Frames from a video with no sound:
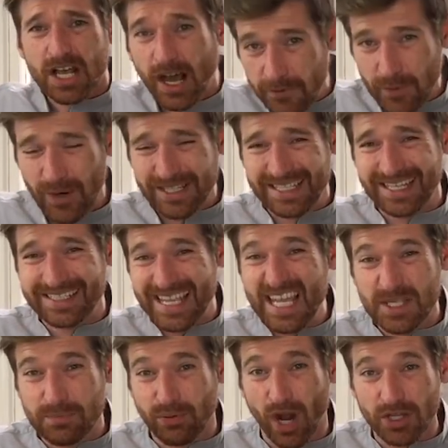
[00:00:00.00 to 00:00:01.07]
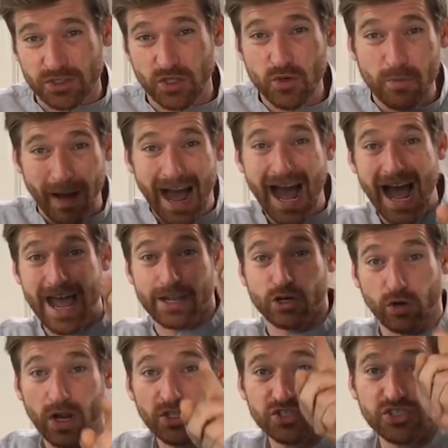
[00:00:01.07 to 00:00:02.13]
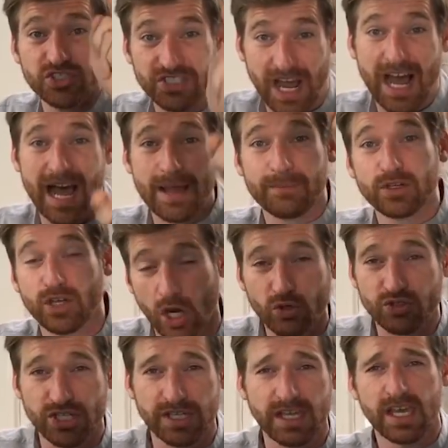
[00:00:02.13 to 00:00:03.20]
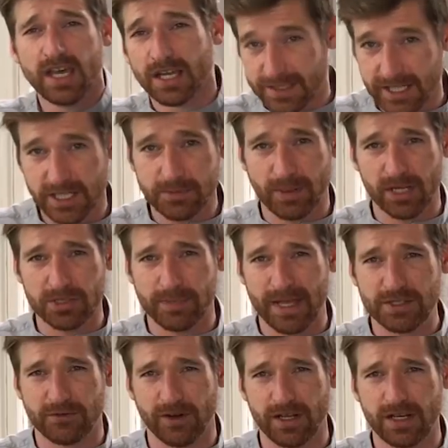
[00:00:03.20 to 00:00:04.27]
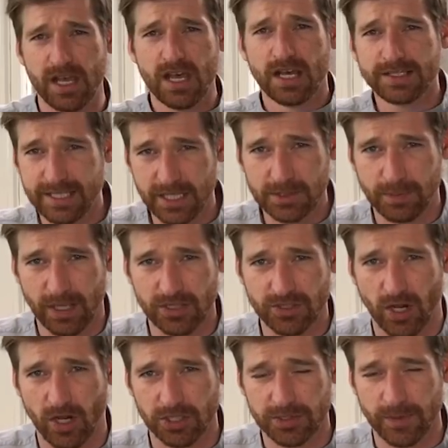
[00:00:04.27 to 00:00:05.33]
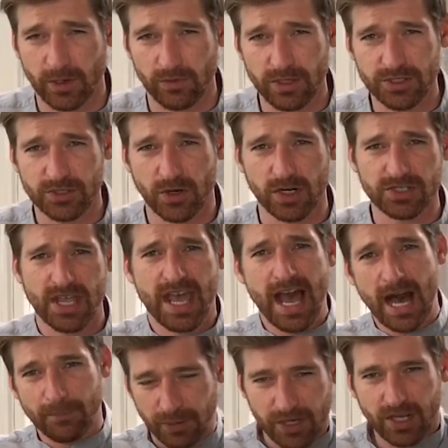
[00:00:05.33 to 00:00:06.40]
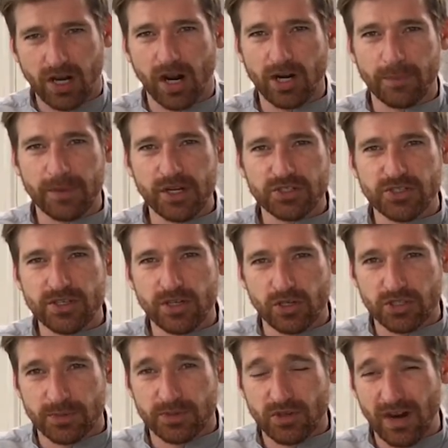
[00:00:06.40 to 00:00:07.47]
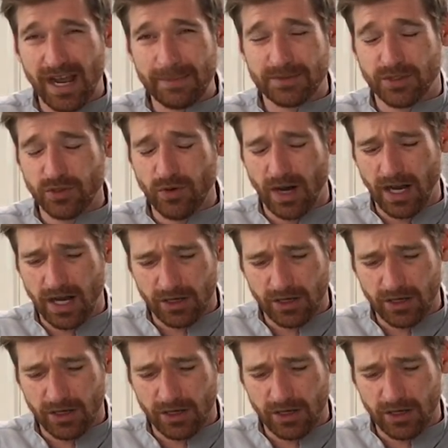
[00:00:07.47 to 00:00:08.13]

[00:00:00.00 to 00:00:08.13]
Coffee Break Tennis is brought to you by Crunch Time Coaching, a tennis player's best friend, a tennis player's ultimate resource. I'll put a card up there so you can go subscribe to